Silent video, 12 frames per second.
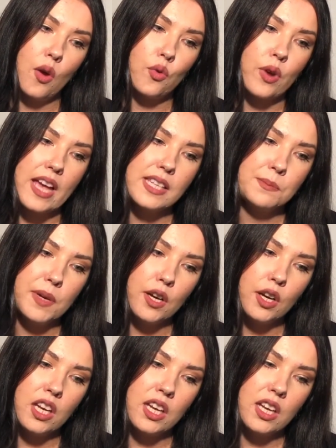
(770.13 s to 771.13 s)

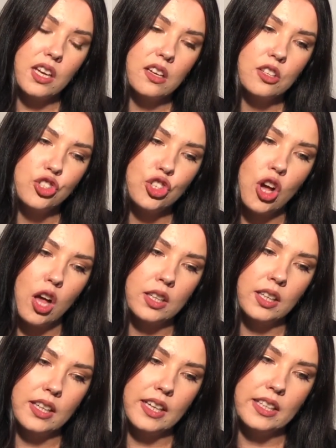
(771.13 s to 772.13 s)
raspberry
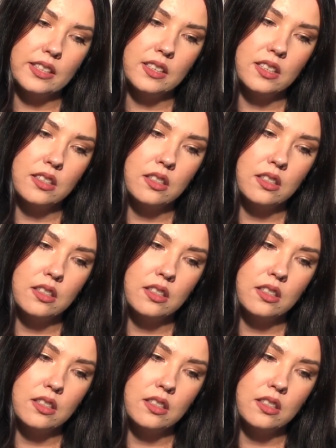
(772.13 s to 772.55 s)
chocolate